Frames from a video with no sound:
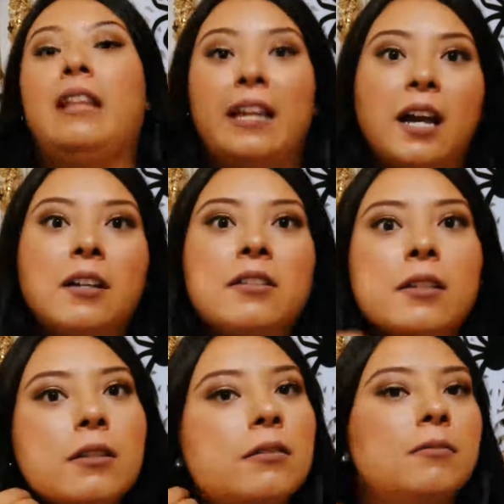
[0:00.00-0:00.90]
like I
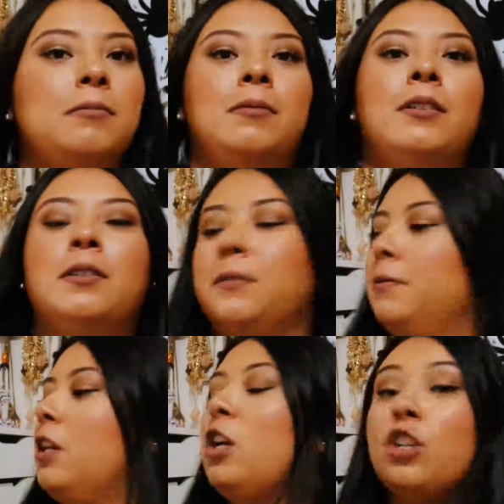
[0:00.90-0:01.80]
did
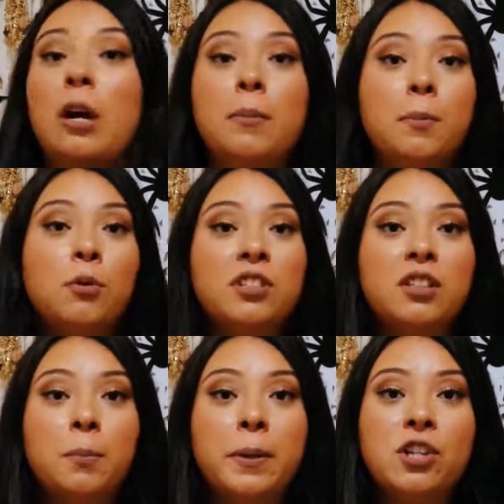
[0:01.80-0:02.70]
I'll be posting
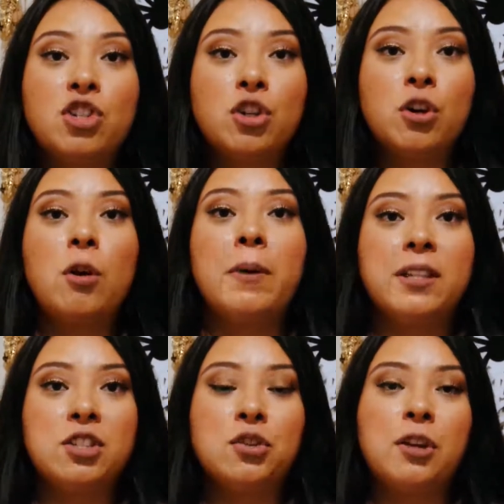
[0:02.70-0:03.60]
the picture on my
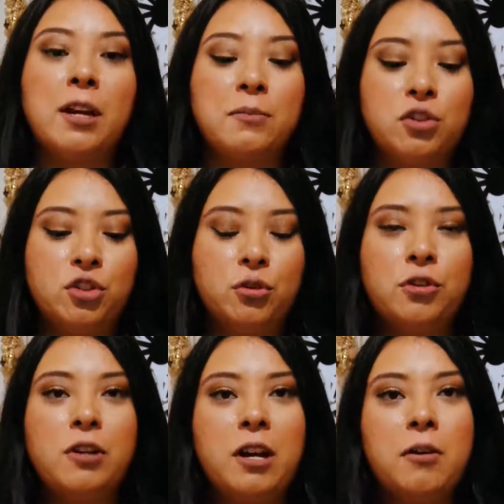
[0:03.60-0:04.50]
Instagram to show
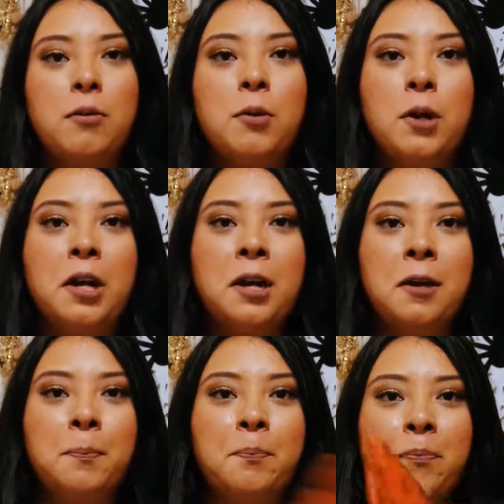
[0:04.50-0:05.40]
you how
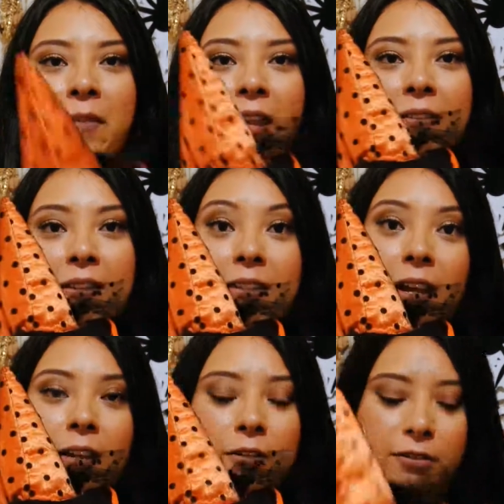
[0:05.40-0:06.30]
this
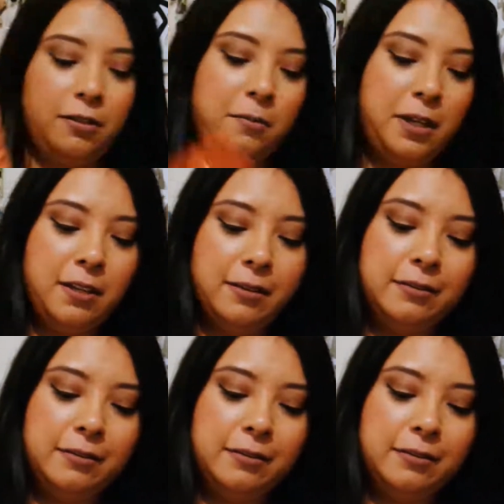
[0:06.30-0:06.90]
hat looked on me